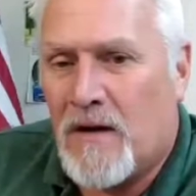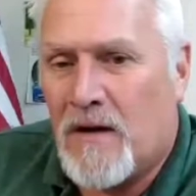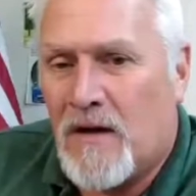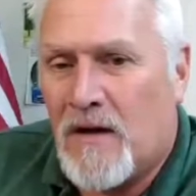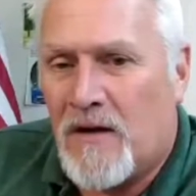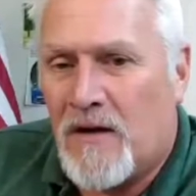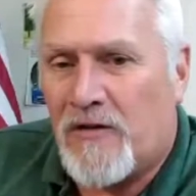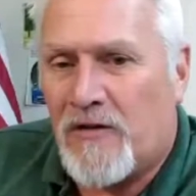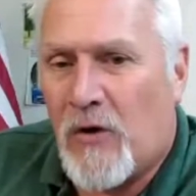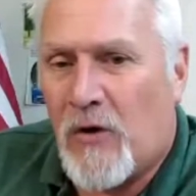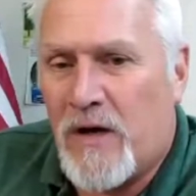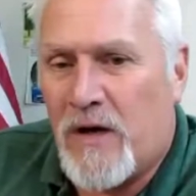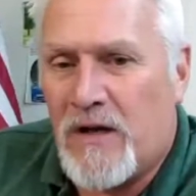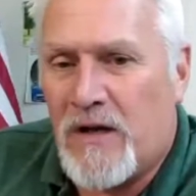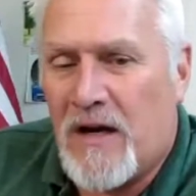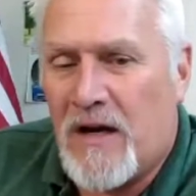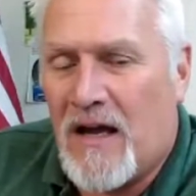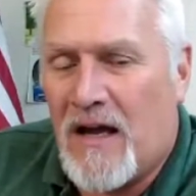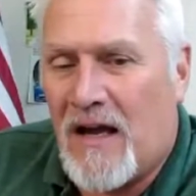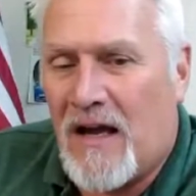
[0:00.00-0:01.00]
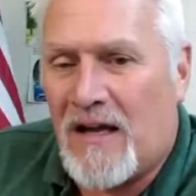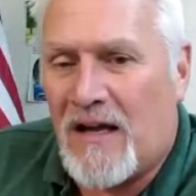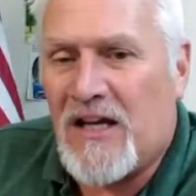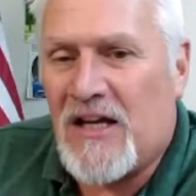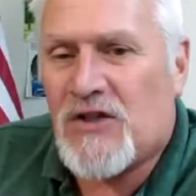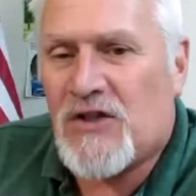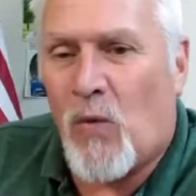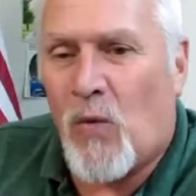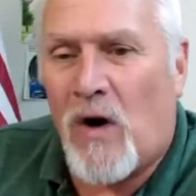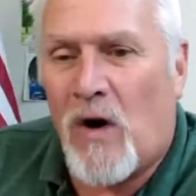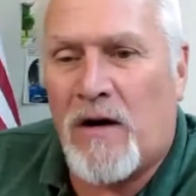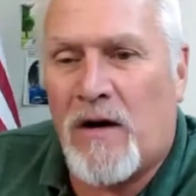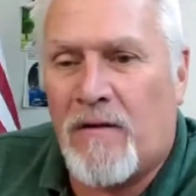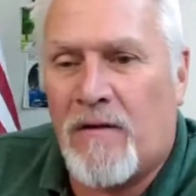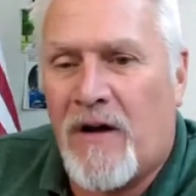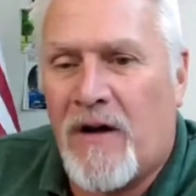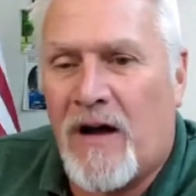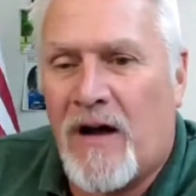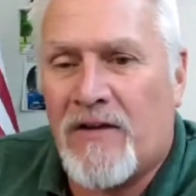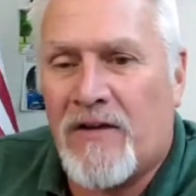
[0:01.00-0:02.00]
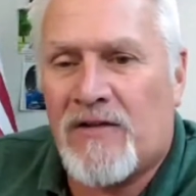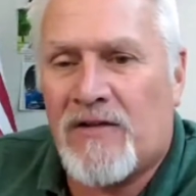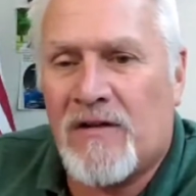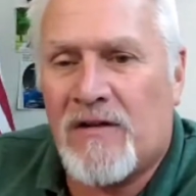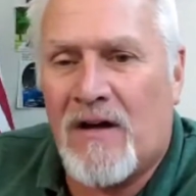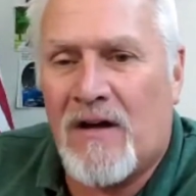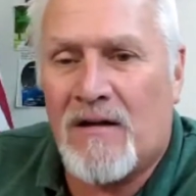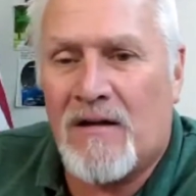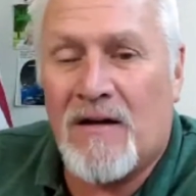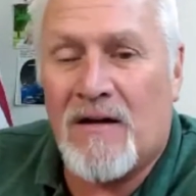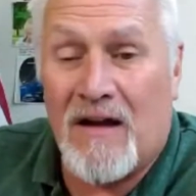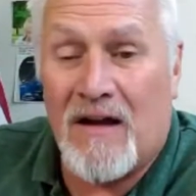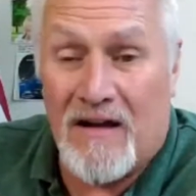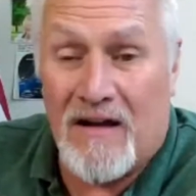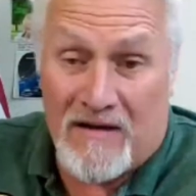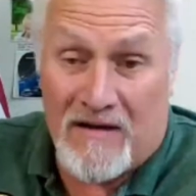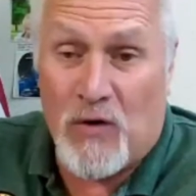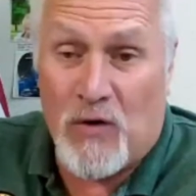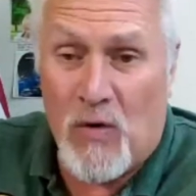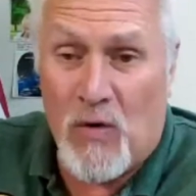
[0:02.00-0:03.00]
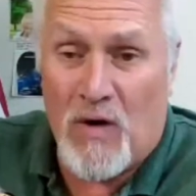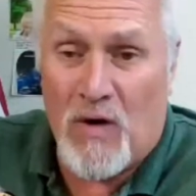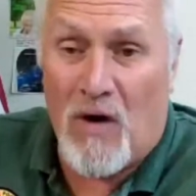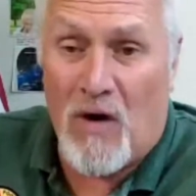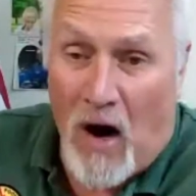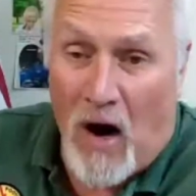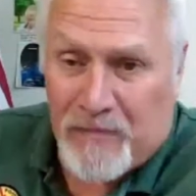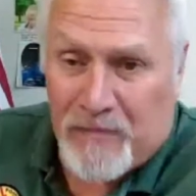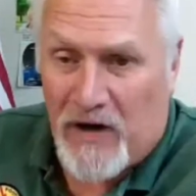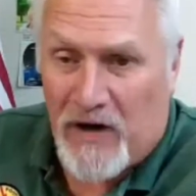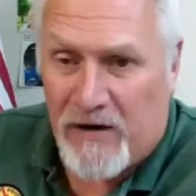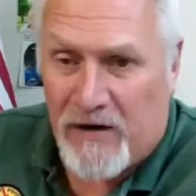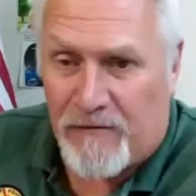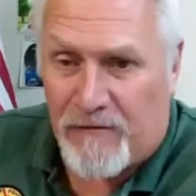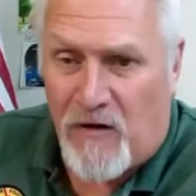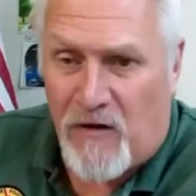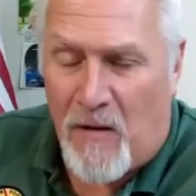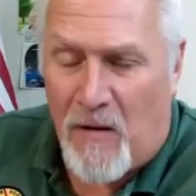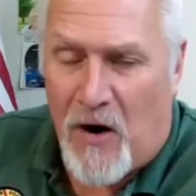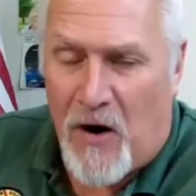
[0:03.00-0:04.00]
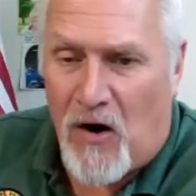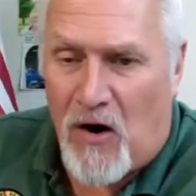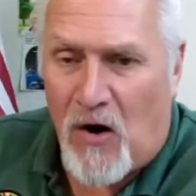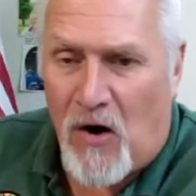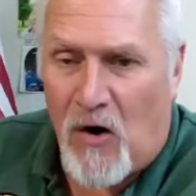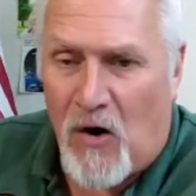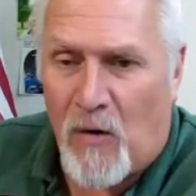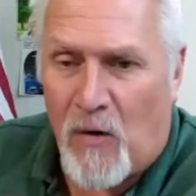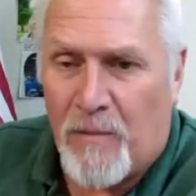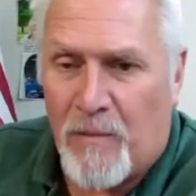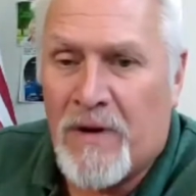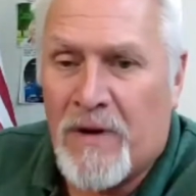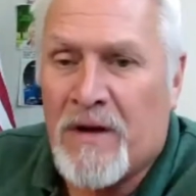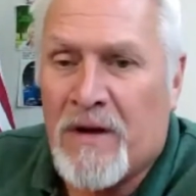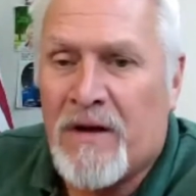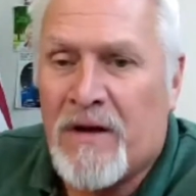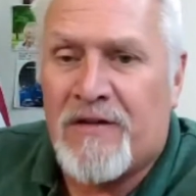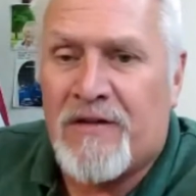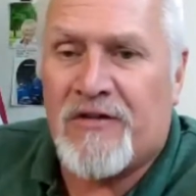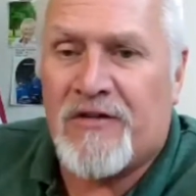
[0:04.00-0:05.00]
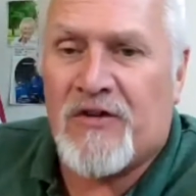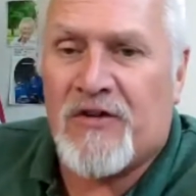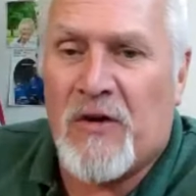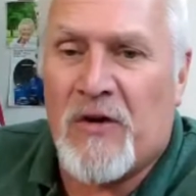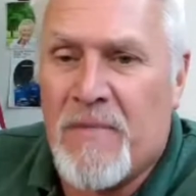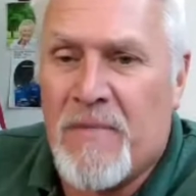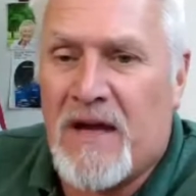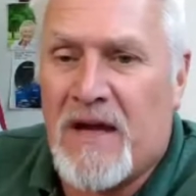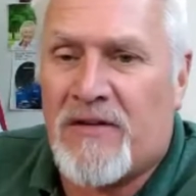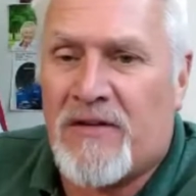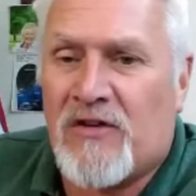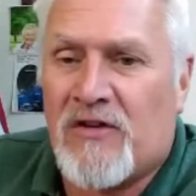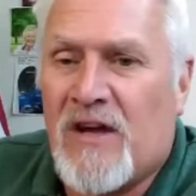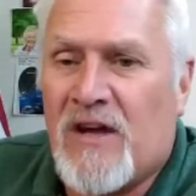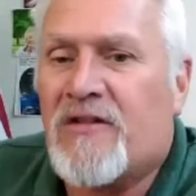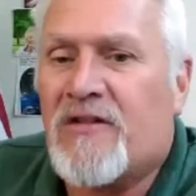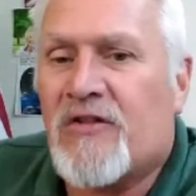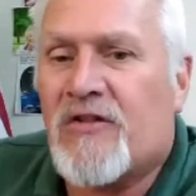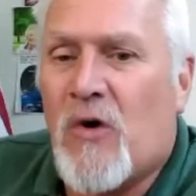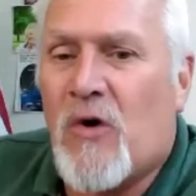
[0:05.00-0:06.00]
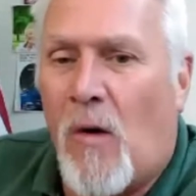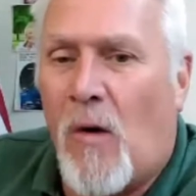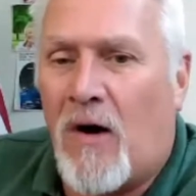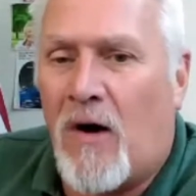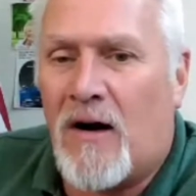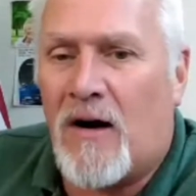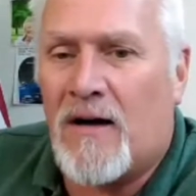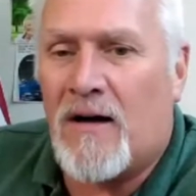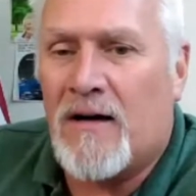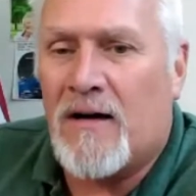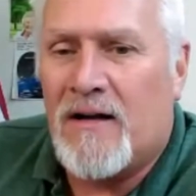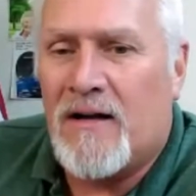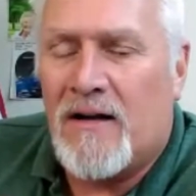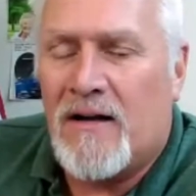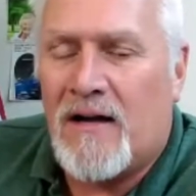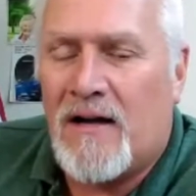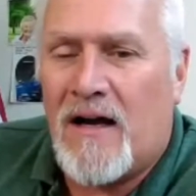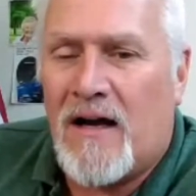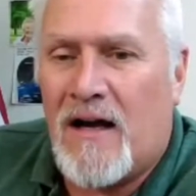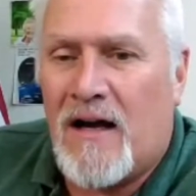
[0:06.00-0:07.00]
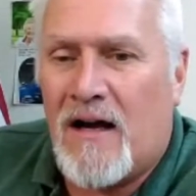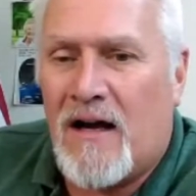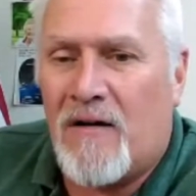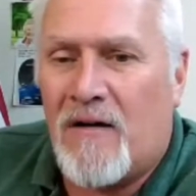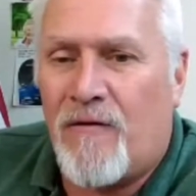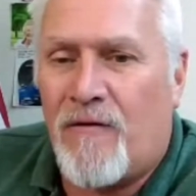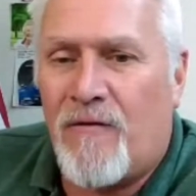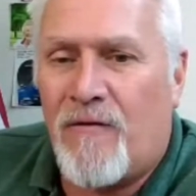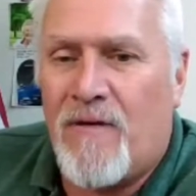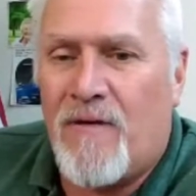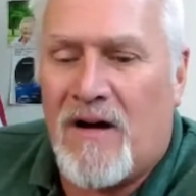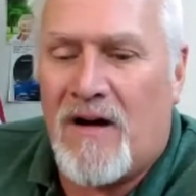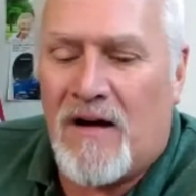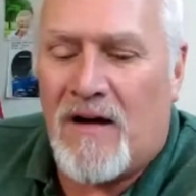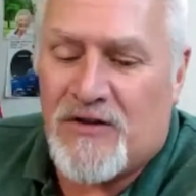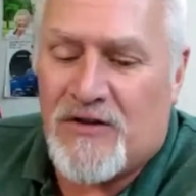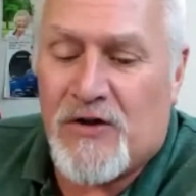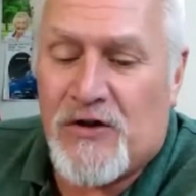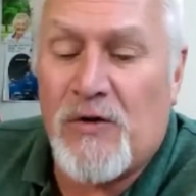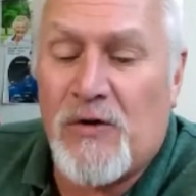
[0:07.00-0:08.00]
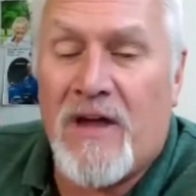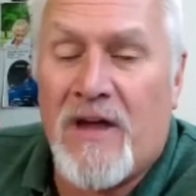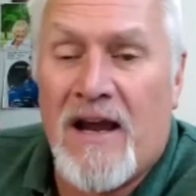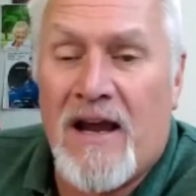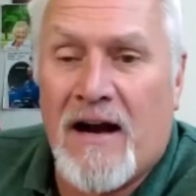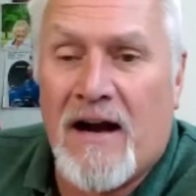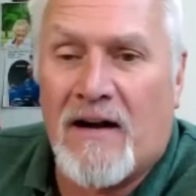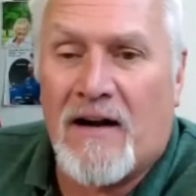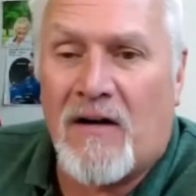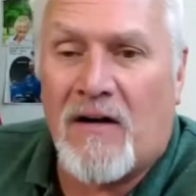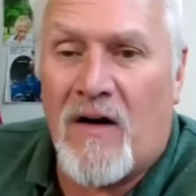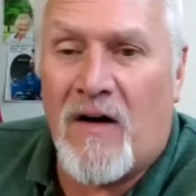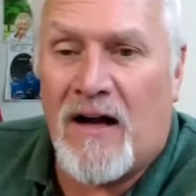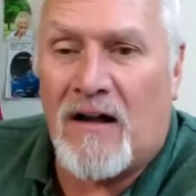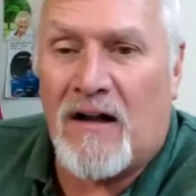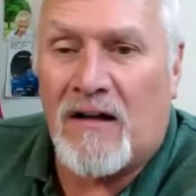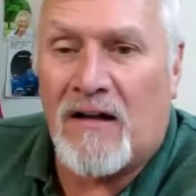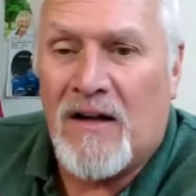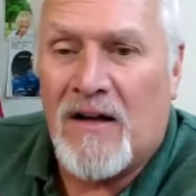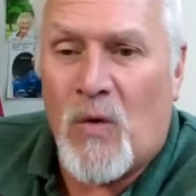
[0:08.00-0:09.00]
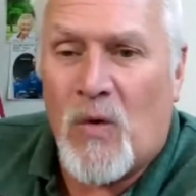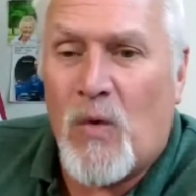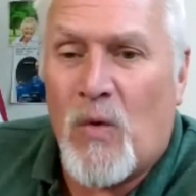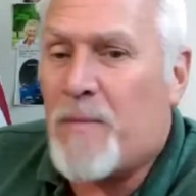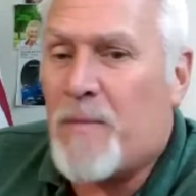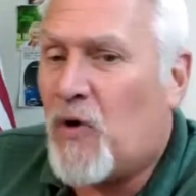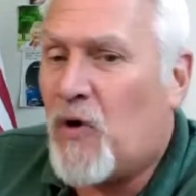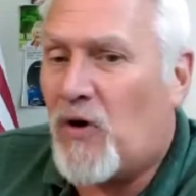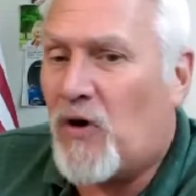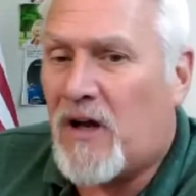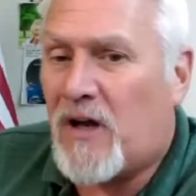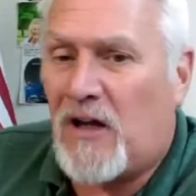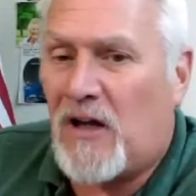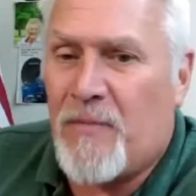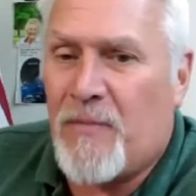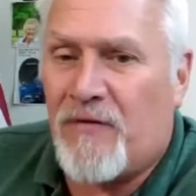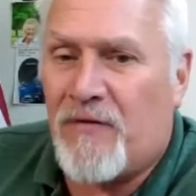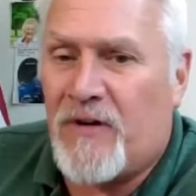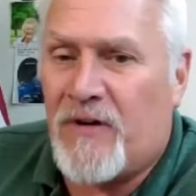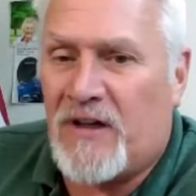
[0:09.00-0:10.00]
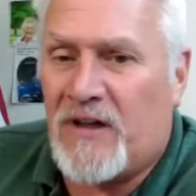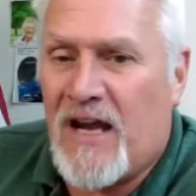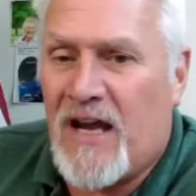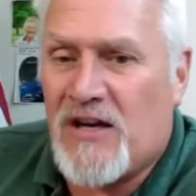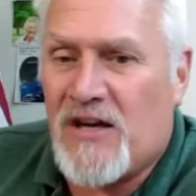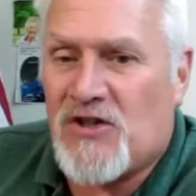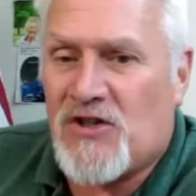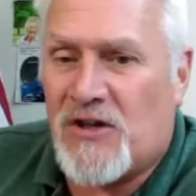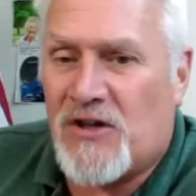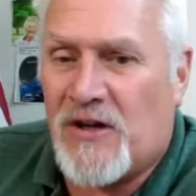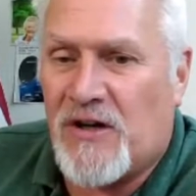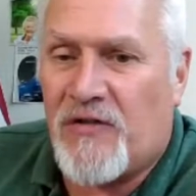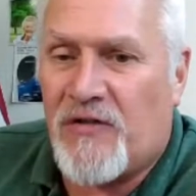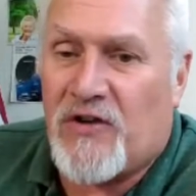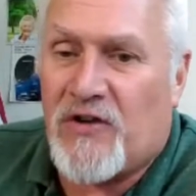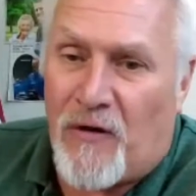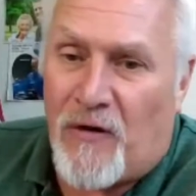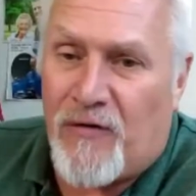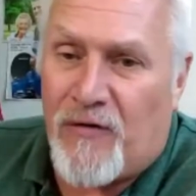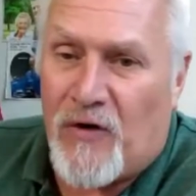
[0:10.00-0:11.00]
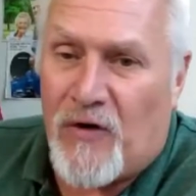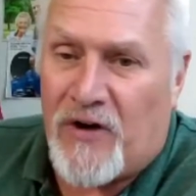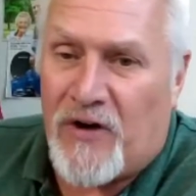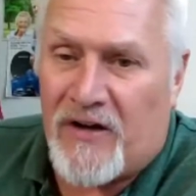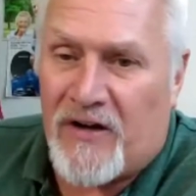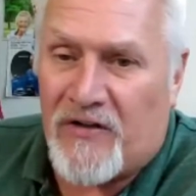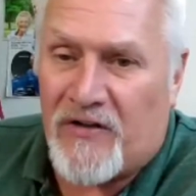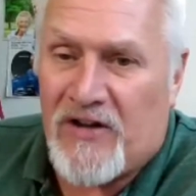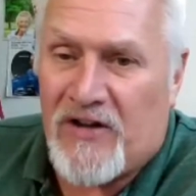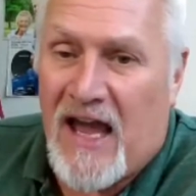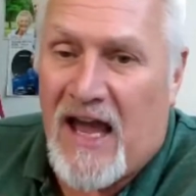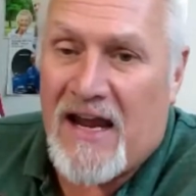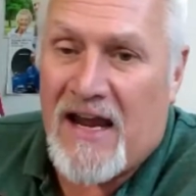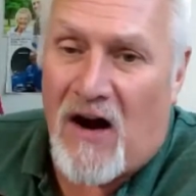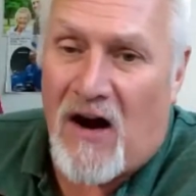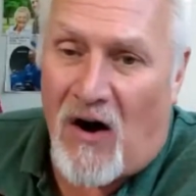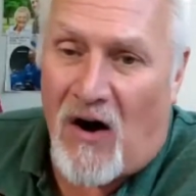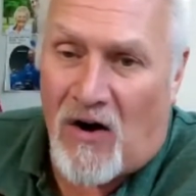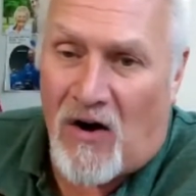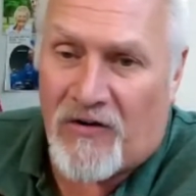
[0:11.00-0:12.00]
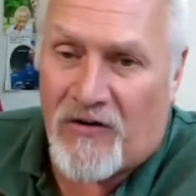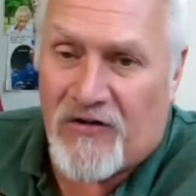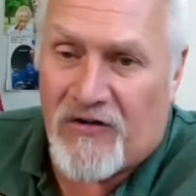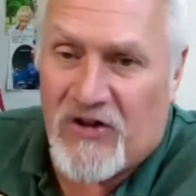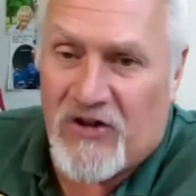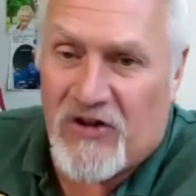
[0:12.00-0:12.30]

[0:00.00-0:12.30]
so when uh, each one of us uh, uh, who operated from our home submits a score uh, uh, to the ARRL, we put a club affiliation of Sierra Foothills ARC